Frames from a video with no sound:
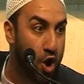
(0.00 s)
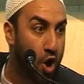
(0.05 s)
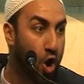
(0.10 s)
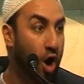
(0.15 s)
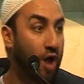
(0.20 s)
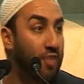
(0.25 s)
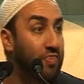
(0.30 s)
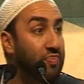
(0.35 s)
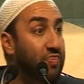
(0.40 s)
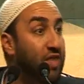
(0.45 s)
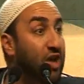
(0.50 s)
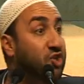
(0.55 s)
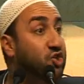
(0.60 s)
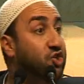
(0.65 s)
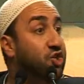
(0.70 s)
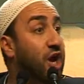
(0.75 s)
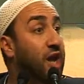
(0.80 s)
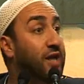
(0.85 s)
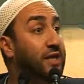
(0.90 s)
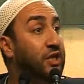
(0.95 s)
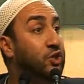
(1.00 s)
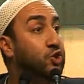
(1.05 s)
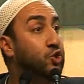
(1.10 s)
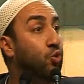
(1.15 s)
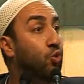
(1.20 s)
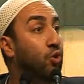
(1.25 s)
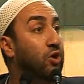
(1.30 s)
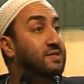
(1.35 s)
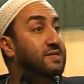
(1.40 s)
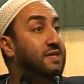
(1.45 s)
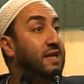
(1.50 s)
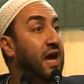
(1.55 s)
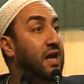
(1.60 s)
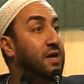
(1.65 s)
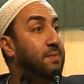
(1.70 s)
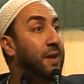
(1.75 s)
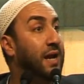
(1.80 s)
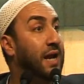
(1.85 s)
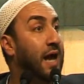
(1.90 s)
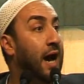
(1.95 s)
On the journey towards
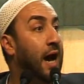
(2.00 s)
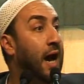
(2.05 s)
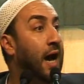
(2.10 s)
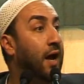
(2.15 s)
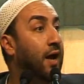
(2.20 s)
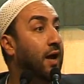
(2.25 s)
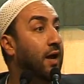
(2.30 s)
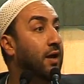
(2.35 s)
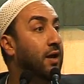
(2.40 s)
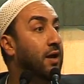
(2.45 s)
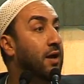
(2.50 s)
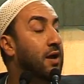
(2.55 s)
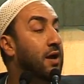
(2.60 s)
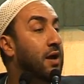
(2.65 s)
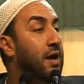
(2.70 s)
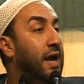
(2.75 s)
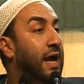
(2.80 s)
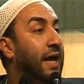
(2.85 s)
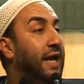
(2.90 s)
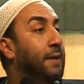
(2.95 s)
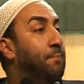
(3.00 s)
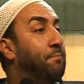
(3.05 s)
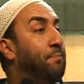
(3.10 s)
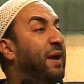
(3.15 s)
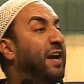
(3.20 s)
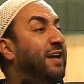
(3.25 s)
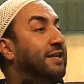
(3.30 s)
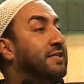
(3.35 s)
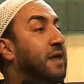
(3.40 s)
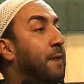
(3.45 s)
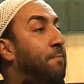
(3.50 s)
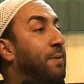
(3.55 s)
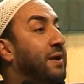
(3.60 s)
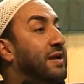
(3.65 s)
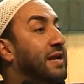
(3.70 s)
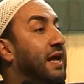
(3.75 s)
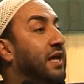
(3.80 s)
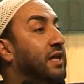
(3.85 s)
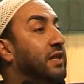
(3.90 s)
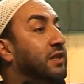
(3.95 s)
Karbala, he picked up
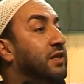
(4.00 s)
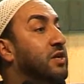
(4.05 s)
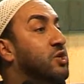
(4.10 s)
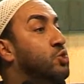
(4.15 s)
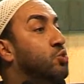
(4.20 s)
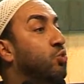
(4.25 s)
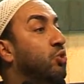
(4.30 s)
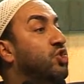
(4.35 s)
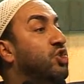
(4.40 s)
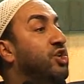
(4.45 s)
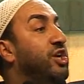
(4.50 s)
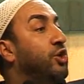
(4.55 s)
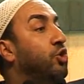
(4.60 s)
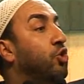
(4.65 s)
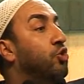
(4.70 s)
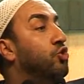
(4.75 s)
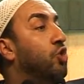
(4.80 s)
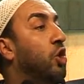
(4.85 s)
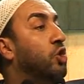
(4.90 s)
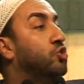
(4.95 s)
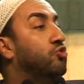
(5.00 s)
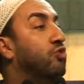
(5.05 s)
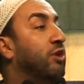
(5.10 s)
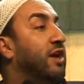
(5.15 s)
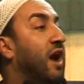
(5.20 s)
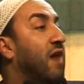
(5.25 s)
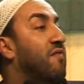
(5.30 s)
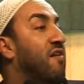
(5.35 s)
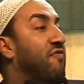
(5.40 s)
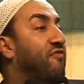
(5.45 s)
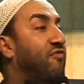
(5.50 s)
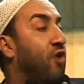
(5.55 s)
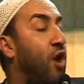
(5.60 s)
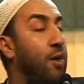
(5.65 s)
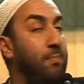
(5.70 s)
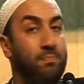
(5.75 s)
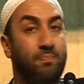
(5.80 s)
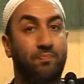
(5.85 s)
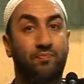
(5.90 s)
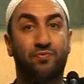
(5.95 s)
an illness which he could not recover
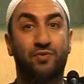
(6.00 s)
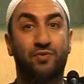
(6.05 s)
from.